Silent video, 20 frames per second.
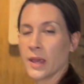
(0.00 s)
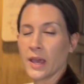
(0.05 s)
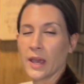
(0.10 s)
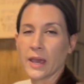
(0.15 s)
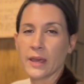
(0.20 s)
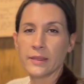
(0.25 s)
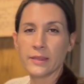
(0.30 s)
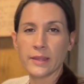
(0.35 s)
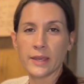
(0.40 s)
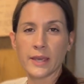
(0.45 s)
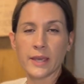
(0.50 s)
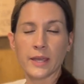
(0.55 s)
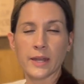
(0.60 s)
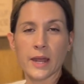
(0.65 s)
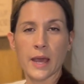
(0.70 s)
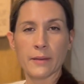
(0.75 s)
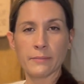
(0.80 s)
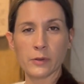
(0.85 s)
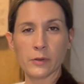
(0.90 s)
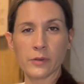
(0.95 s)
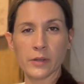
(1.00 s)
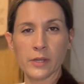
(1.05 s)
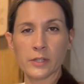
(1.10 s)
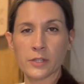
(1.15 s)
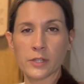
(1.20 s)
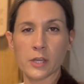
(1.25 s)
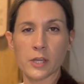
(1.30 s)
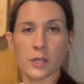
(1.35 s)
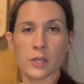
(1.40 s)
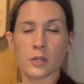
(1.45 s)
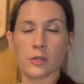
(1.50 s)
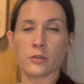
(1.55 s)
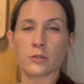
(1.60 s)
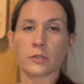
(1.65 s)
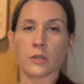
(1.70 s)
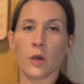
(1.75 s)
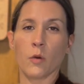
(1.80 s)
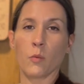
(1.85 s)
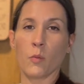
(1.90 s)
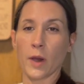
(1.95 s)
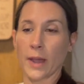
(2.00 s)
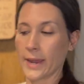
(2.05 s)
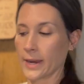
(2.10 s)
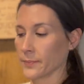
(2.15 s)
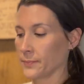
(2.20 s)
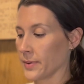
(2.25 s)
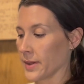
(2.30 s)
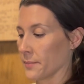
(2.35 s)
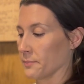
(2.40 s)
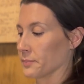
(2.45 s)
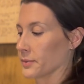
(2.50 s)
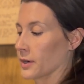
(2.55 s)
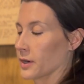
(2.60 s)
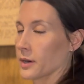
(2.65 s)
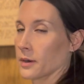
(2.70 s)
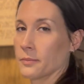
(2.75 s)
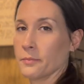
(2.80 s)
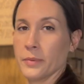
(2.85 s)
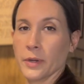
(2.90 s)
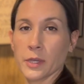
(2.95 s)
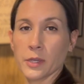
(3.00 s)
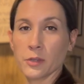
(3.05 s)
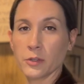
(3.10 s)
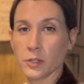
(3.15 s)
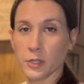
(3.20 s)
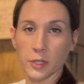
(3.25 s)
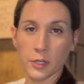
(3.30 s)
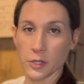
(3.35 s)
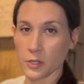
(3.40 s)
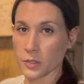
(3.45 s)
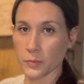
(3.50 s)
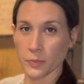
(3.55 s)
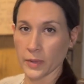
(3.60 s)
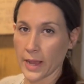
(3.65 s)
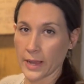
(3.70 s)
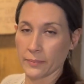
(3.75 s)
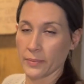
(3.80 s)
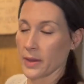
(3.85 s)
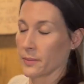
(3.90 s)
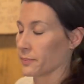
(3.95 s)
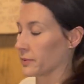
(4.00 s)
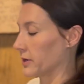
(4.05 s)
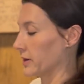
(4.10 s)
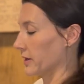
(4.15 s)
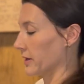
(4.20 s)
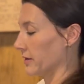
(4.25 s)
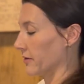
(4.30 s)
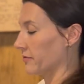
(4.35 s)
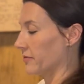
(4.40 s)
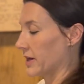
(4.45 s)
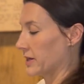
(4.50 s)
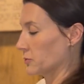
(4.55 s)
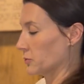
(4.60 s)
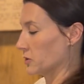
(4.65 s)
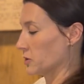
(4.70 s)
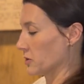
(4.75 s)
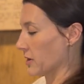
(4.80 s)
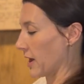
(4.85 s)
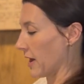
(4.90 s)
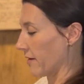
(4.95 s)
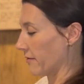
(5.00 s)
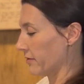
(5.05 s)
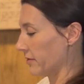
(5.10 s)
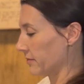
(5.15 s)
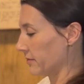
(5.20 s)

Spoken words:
And then I'm going to use a white pepper, but you could use black pepper if that's what you have.